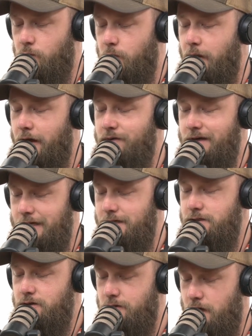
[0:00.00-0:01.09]
we will have an
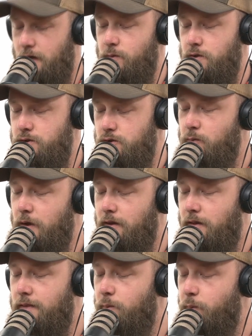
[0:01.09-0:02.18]
easier time assuming
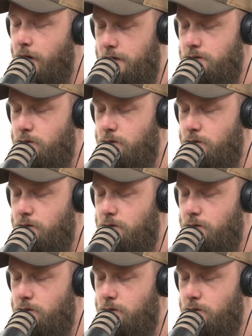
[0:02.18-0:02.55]
the best in